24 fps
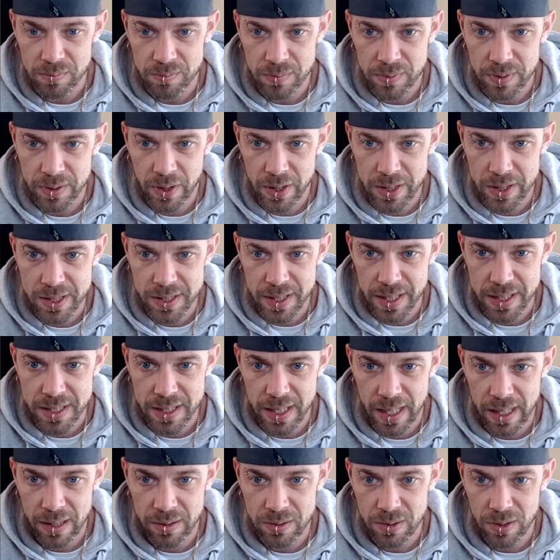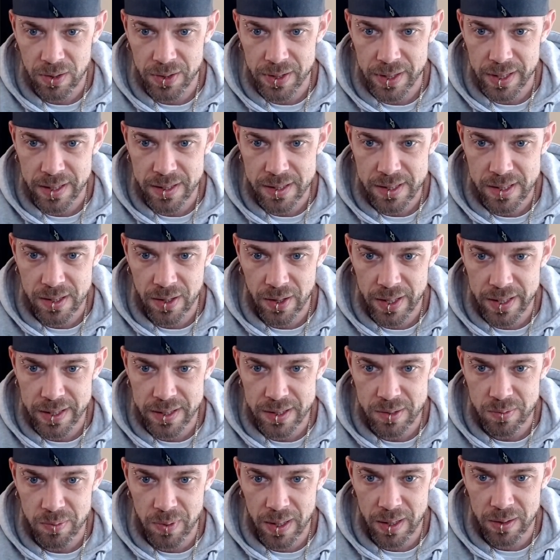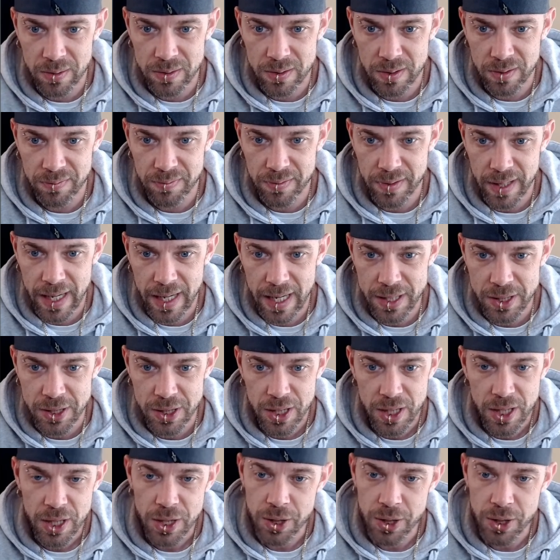Nice detail on the inside as well of the hatch.